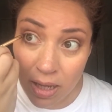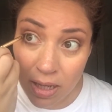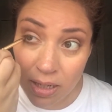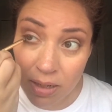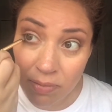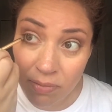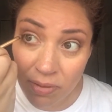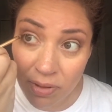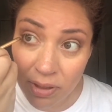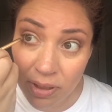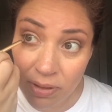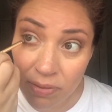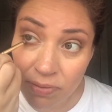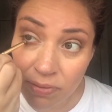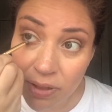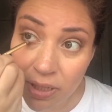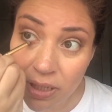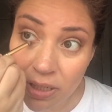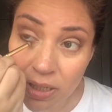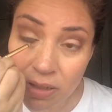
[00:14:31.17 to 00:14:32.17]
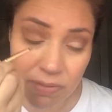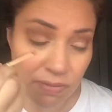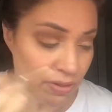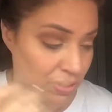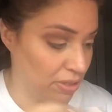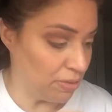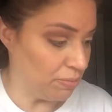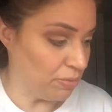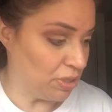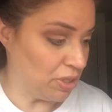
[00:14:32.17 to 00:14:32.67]
And I'm really feeling for
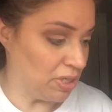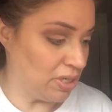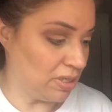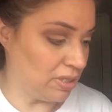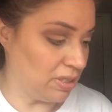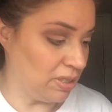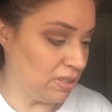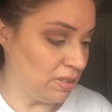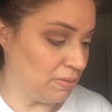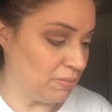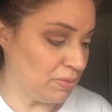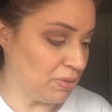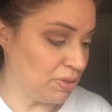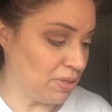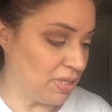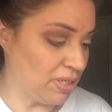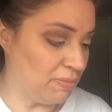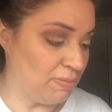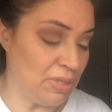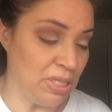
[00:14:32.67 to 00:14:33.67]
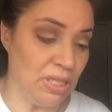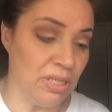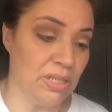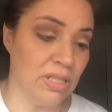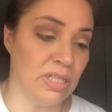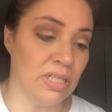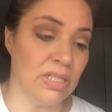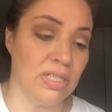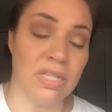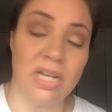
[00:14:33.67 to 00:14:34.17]
some chocolate. I'm trying to be
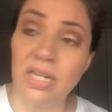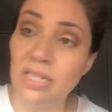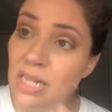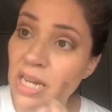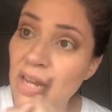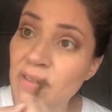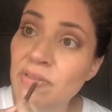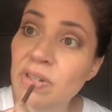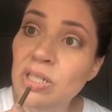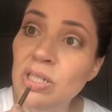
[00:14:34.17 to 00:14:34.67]
good and not have